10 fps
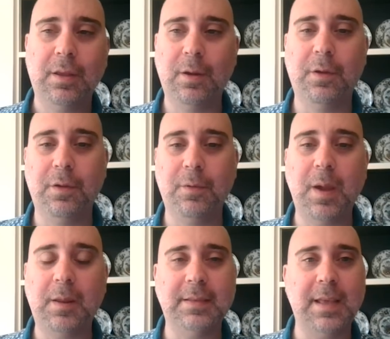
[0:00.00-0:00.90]
You know, they're, they're
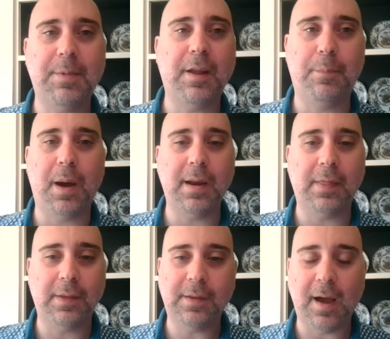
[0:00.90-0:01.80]
mad because they might have bought it
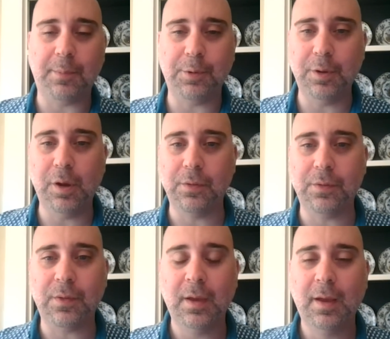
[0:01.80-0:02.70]
at the top. Who
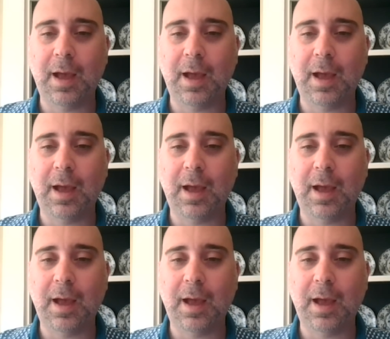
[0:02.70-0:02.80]
knows?